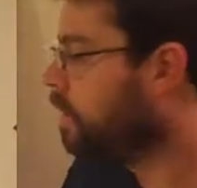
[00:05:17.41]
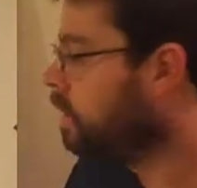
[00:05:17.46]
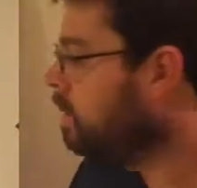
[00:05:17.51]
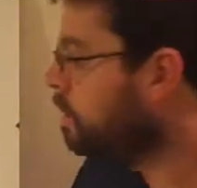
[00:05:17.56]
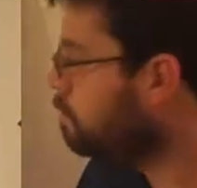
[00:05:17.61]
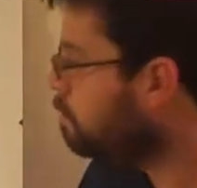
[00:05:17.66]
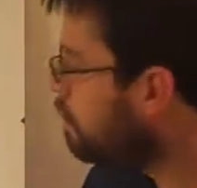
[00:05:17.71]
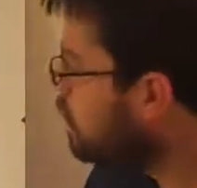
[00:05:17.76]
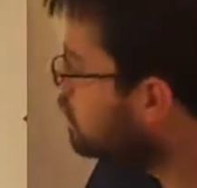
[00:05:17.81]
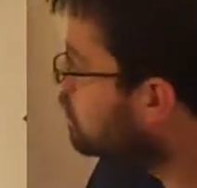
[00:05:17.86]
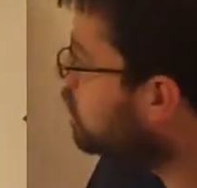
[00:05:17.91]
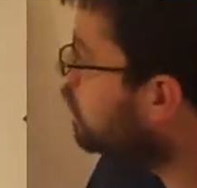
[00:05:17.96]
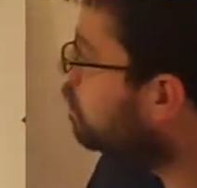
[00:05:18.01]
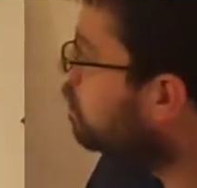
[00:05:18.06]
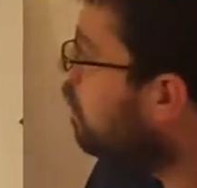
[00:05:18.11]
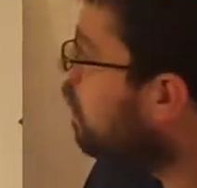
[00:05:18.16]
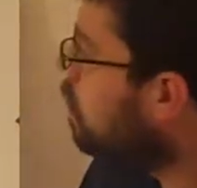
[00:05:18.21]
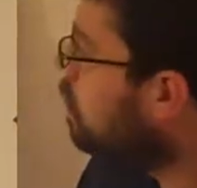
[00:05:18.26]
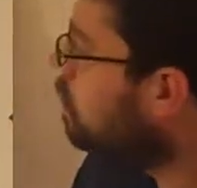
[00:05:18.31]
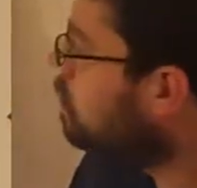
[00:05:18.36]
Domestic
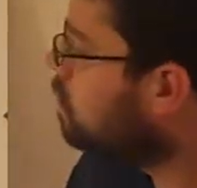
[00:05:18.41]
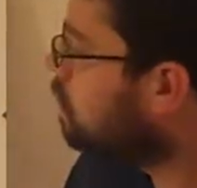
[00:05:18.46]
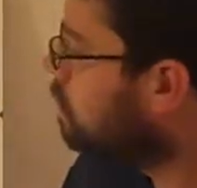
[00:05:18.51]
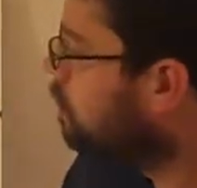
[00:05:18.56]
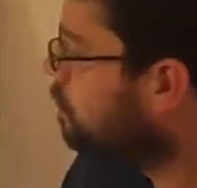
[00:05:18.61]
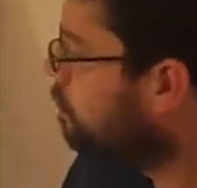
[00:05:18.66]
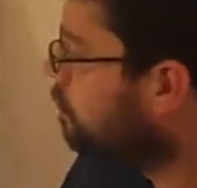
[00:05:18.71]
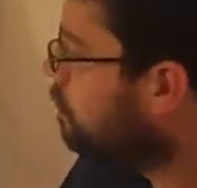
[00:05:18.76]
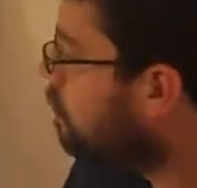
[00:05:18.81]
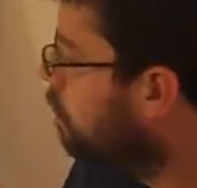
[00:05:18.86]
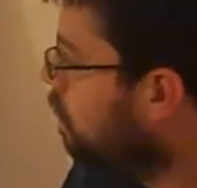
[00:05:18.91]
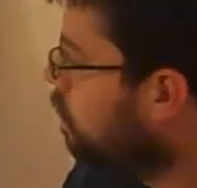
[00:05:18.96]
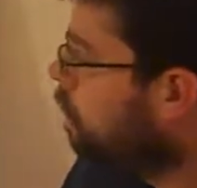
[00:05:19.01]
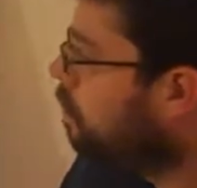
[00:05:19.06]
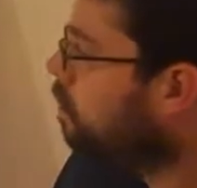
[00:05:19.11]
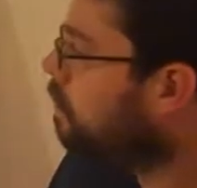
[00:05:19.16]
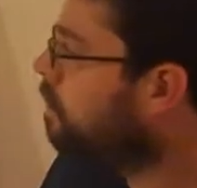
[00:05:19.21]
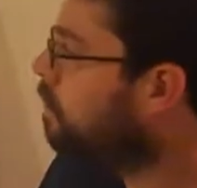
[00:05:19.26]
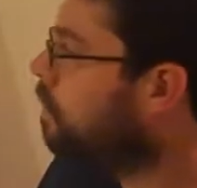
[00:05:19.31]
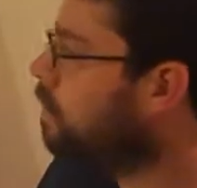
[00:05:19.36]
policy
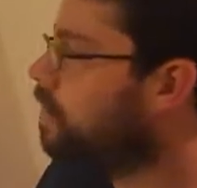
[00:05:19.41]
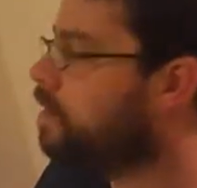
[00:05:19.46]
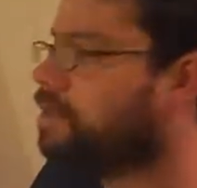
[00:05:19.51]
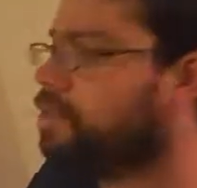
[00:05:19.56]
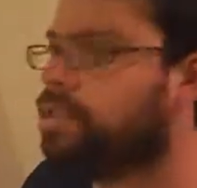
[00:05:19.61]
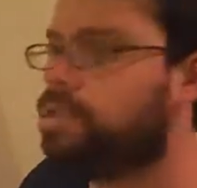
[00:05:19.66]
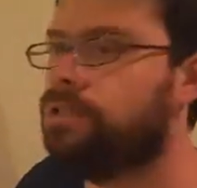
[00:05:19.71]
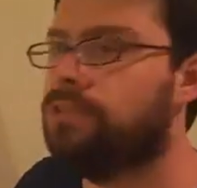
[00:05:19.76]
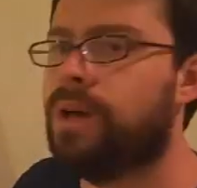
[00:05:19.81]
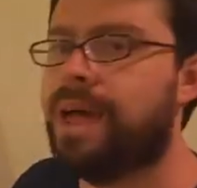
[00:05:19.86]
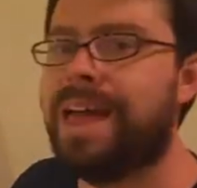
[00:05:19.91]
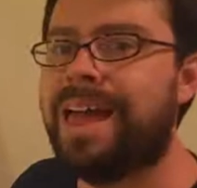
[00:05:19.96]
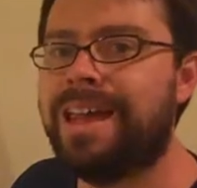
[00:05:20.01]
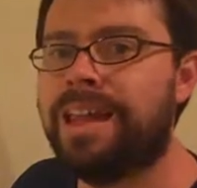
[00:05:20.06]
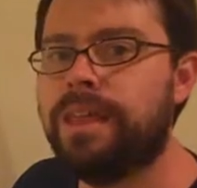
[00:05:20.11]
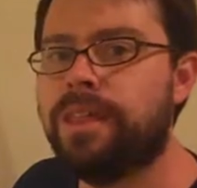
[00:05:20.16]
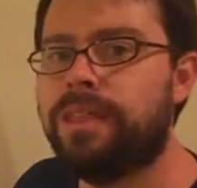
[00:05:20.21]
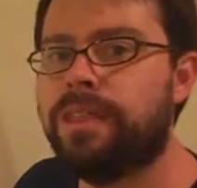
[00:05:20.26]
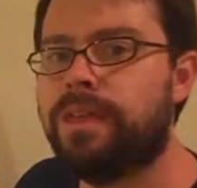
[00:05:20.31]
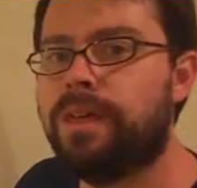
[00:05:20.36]
refers to
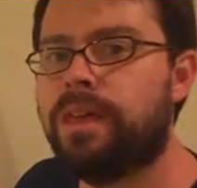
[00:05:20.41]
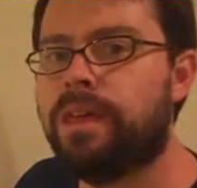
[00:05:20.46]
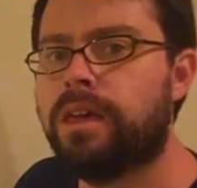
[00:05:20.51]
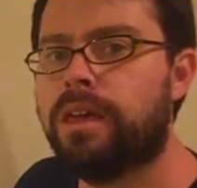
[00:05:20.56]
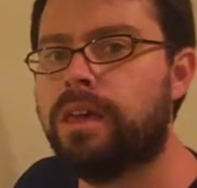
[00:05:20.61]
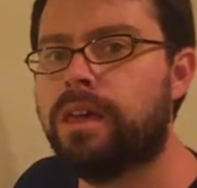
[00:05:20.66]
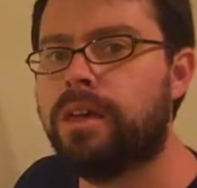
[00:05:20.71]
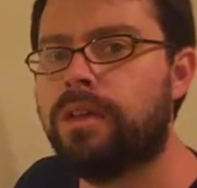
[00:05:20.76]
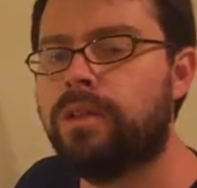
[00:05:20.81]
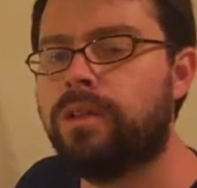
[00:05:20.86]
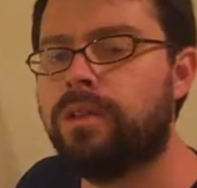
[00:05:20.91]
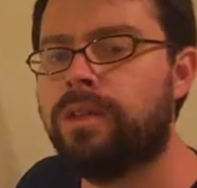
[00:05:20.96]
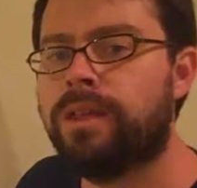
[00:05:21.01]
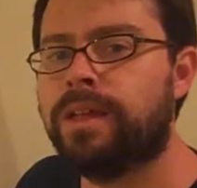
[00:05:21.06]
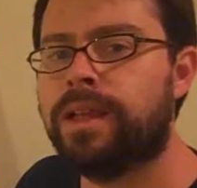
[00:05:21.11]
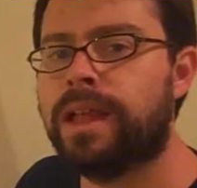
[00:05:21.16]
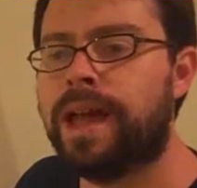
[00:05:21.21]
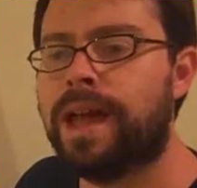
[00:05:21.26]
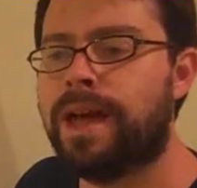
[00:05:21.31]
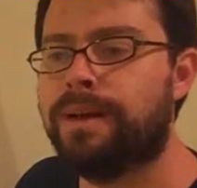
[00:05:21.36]
anything
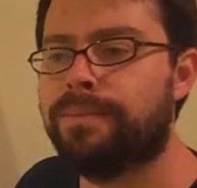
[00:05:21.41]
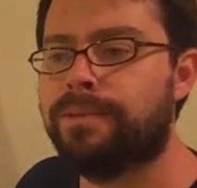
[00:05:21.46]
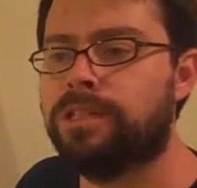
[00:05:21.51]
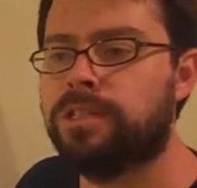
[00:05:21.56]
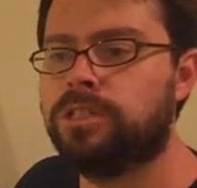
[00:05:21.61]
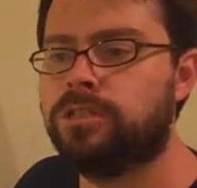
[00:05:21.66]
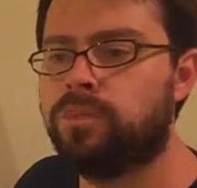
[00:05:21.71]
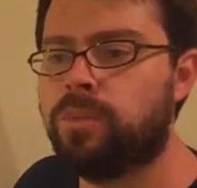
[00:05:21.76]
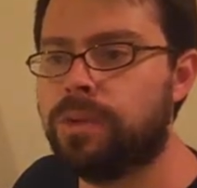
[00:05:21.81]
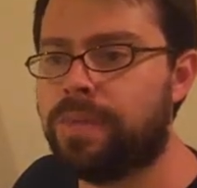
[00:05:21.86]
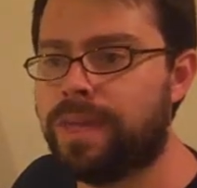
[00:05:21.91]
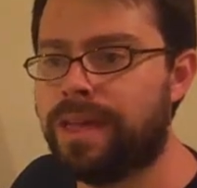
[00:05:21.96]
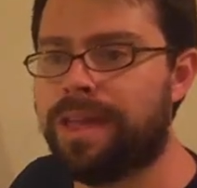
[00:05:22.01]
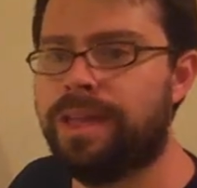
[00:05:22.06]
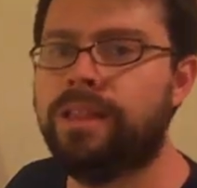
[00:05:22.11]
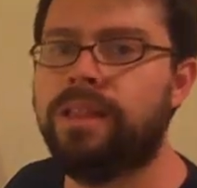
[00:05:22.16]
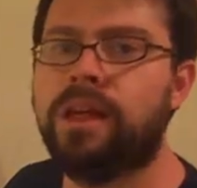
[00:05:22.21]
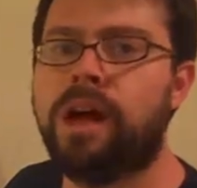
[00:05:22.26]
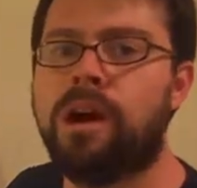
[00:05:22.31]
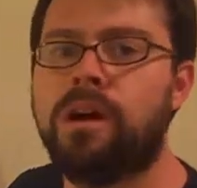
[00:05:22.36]
that happens
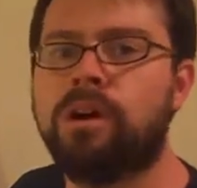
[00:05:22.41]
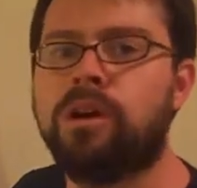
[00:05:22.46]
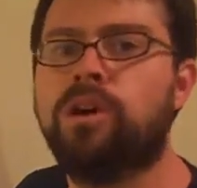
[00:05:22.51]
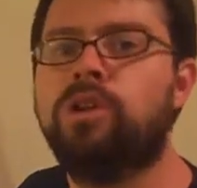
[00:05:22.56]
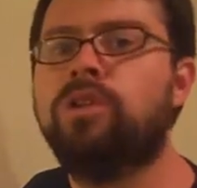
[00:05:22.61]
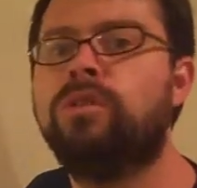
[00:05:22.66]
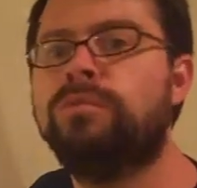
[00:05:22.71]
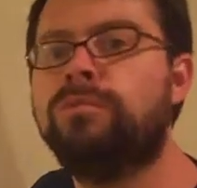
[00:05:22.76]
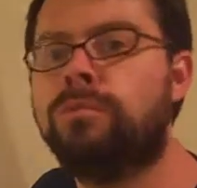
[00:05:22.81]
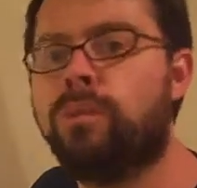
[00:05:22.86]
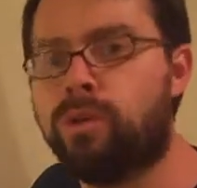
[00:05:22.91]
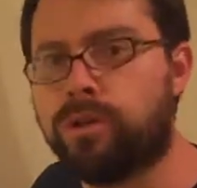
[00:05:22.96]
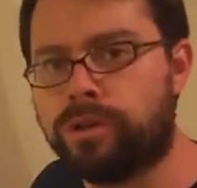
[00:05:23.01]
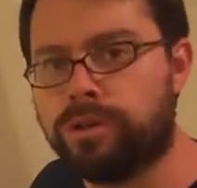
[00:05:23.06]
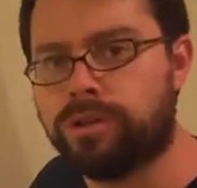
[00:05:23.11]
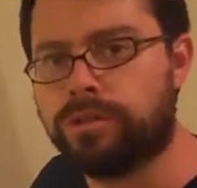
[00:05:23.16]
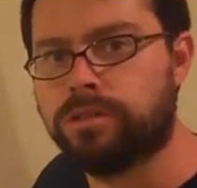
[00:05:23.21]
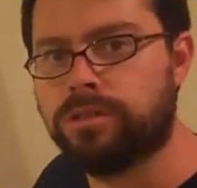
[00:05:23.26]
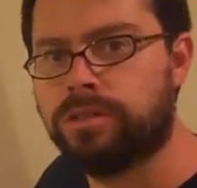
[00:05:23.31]
within our own borders.